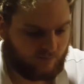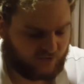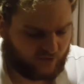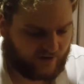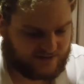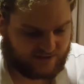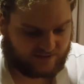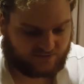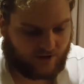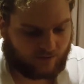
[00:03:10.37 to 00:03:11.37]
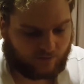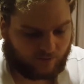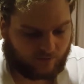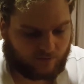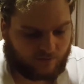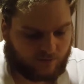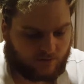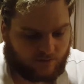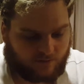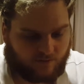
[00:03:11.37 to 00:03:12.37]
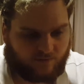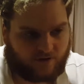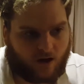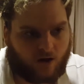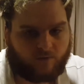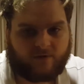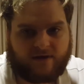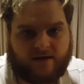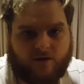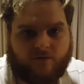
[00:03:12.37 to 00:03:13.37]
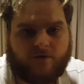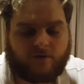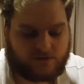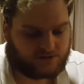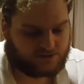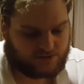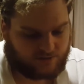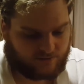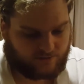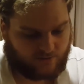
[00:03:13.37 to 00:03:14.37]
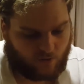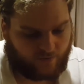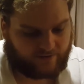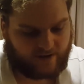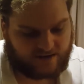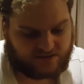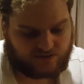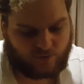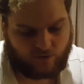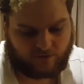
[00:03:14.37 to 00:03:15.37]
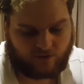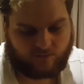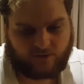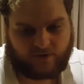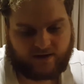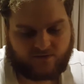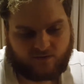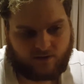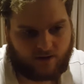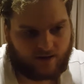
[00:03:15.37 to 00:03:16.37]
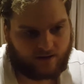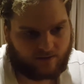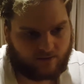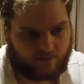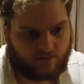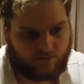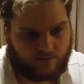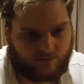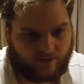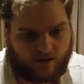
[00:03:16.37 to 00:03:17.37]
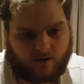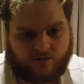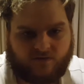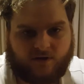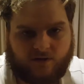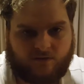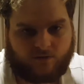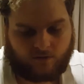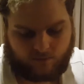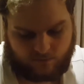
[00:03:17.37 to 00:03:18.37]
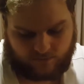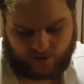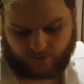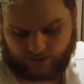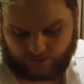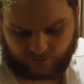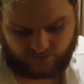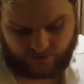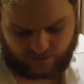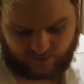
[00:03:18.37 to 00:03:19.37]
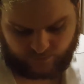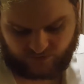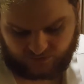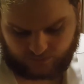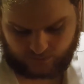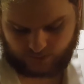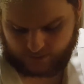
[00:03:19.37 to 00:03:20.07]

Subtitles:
Blue Eyes against Dark Lord, they can't really get over it because all their guys are smaller than your Blue Eyes and they can't exceed. So they really need to exceed in that position.